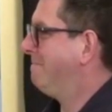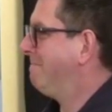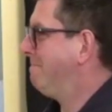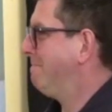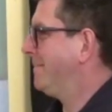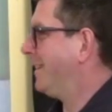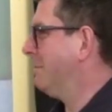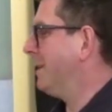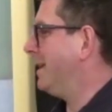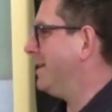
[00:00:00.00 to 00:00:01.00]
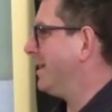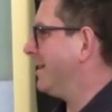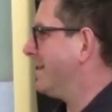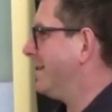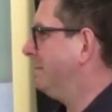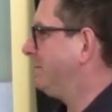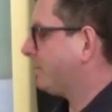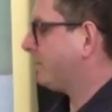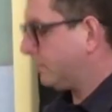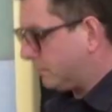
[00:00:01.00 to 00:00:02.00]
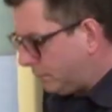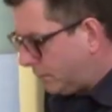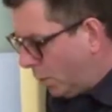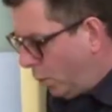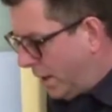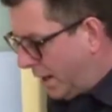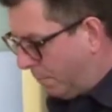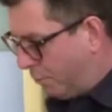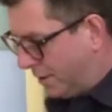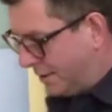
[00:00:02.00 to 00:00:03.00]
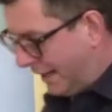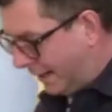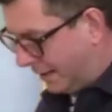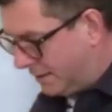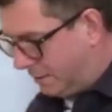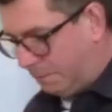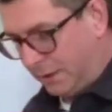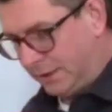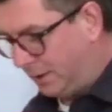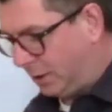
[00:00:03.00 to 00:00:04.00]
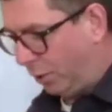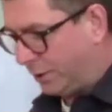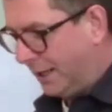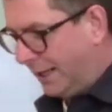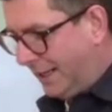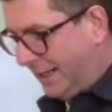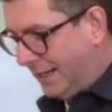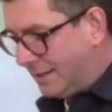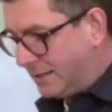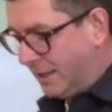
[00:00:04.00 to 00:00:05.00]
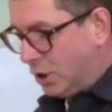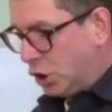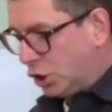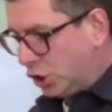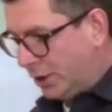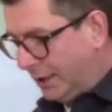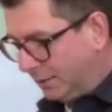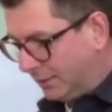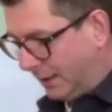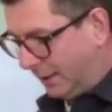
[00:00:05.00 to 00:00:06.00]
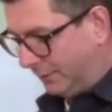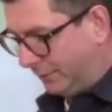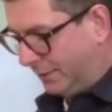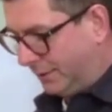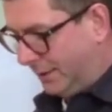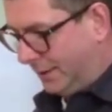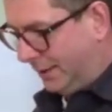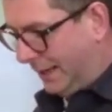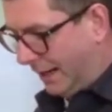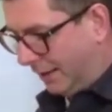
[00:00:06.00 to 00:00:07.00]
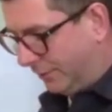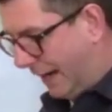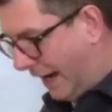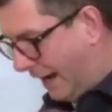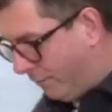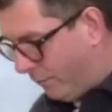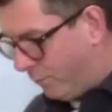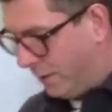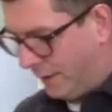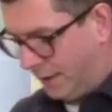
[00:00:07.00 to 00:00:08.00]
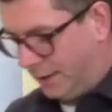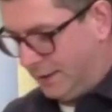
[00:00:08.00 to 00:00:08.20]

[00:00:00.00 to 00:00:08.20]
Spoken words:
That's amazing, isn't it? We are protected by God. He is shielding us. He has everything.